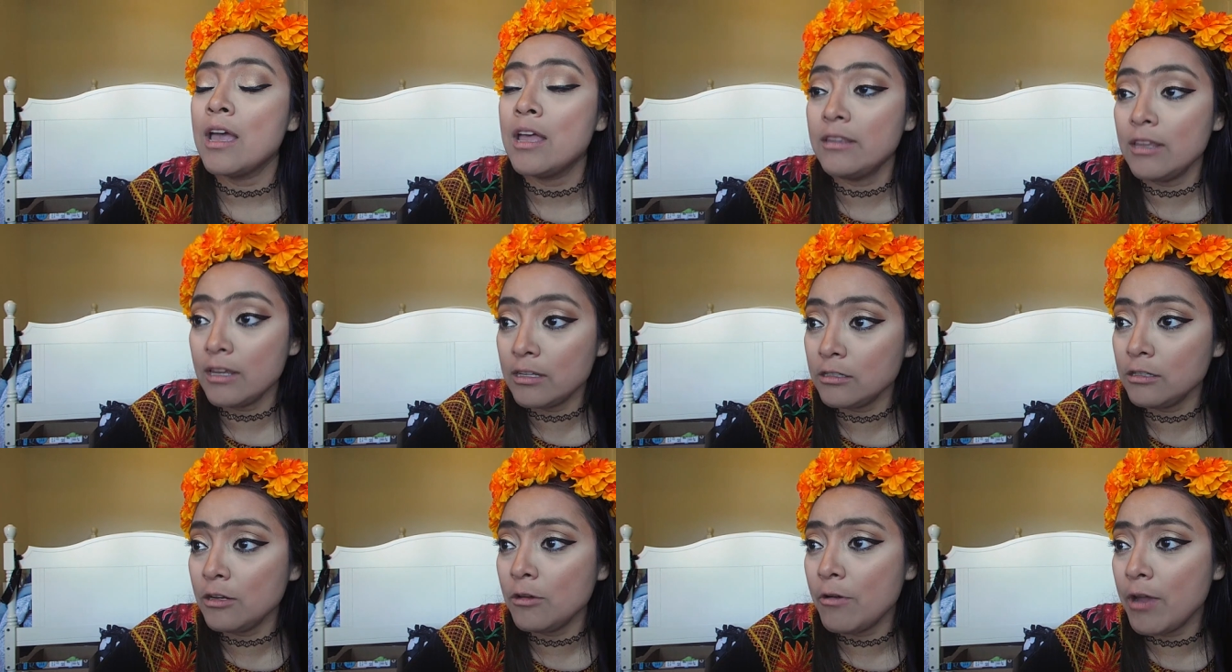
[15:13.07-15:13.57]

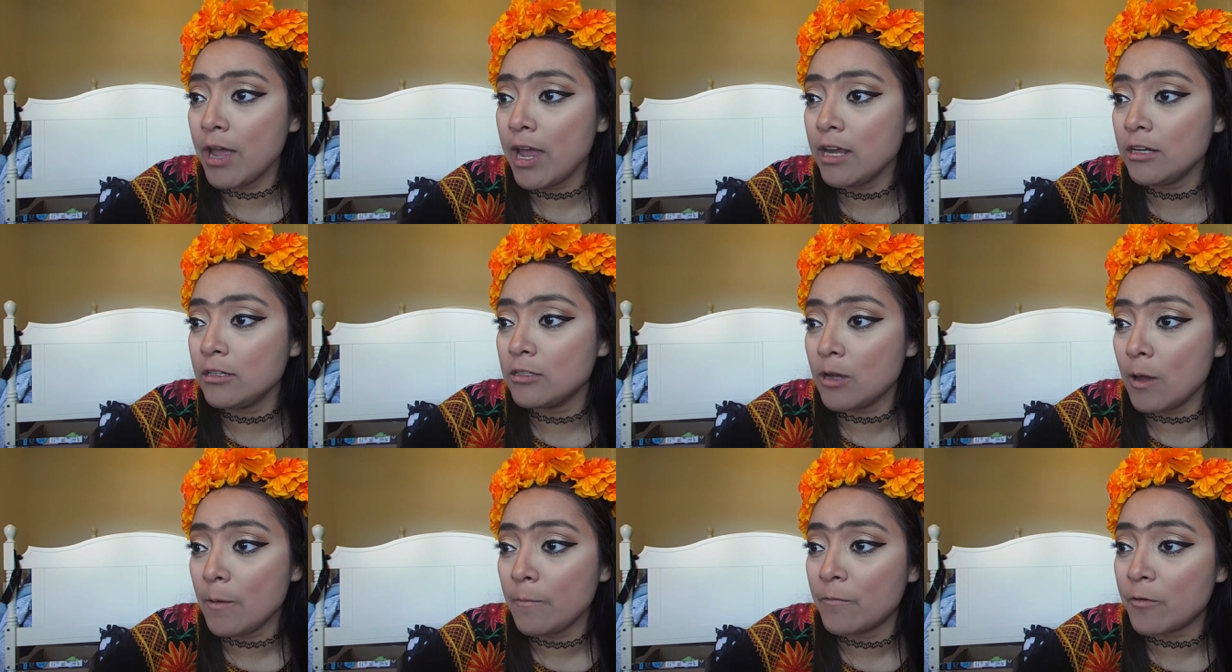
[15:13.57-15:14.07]
does an
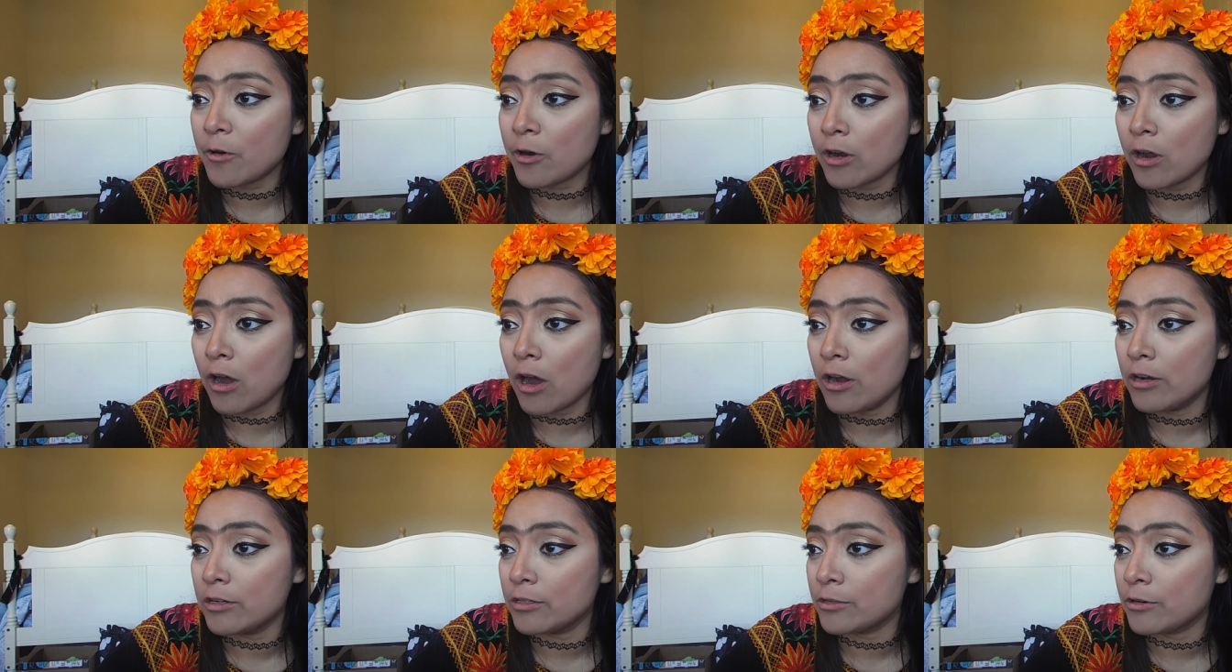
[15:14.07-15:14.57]
okay job for a
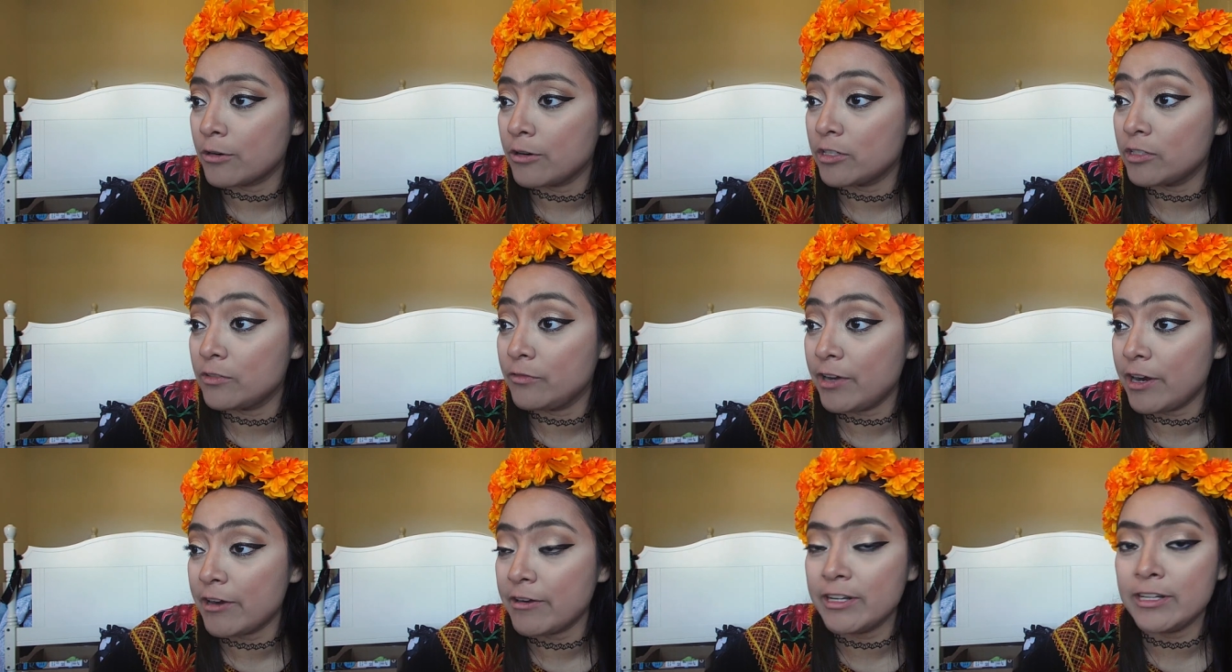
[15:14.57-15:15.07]
contour.
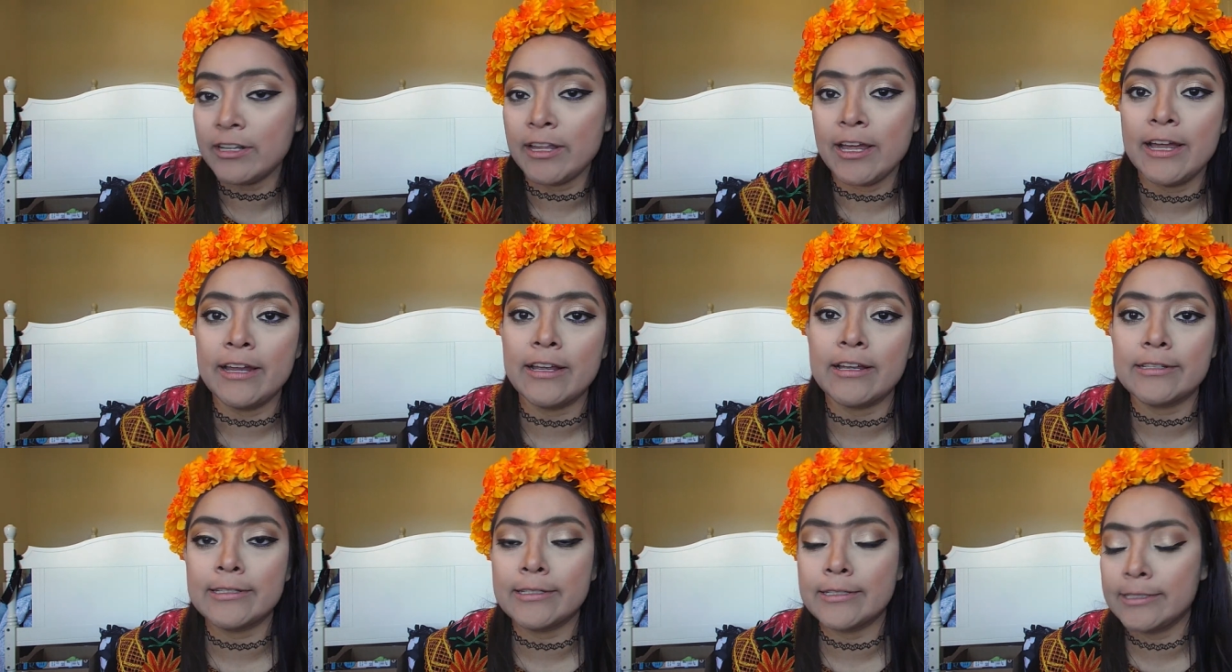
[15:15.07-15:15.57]
It's very
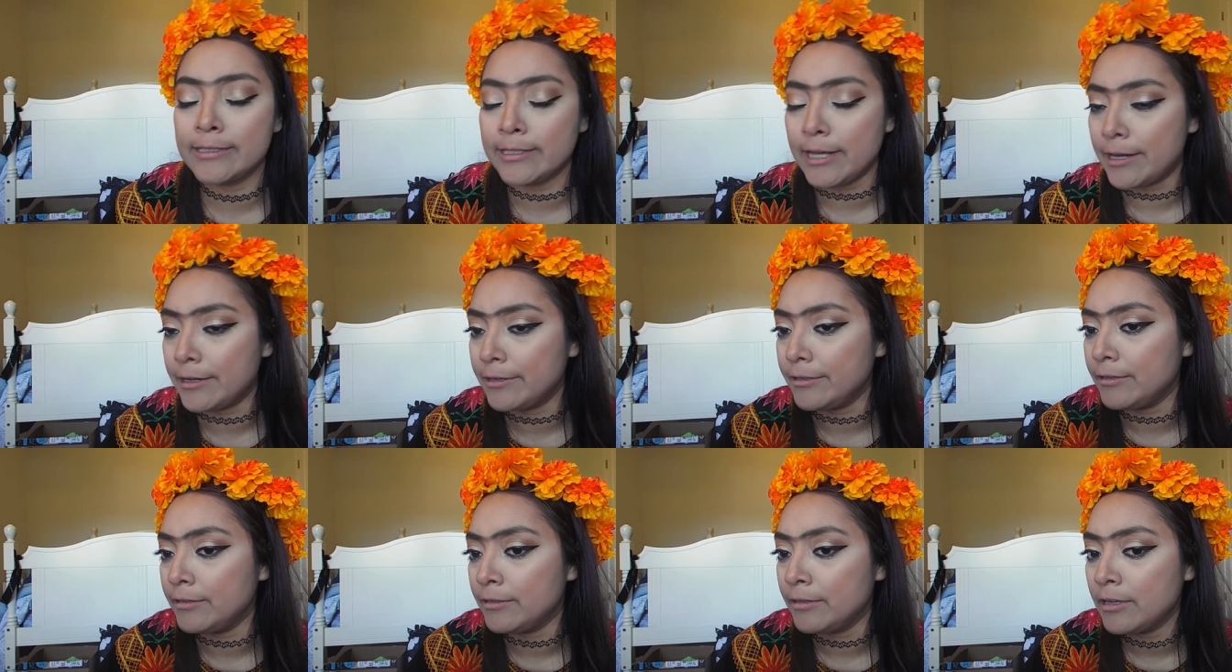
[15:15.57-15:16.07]
like
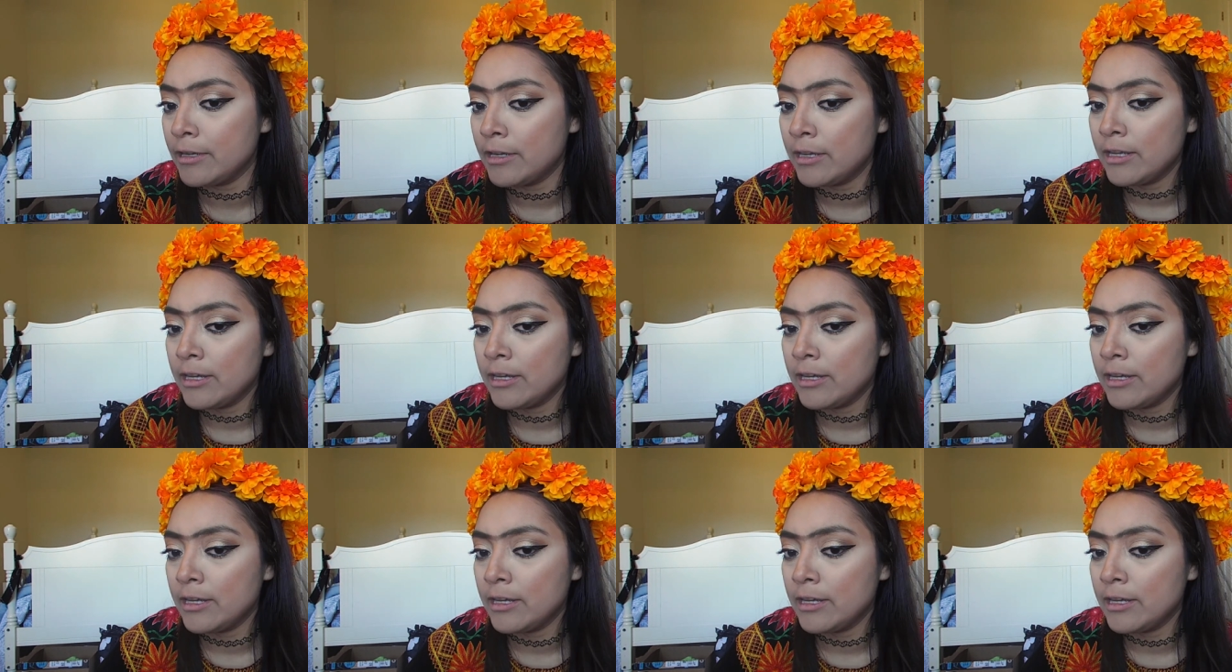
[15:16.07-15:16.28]
subtle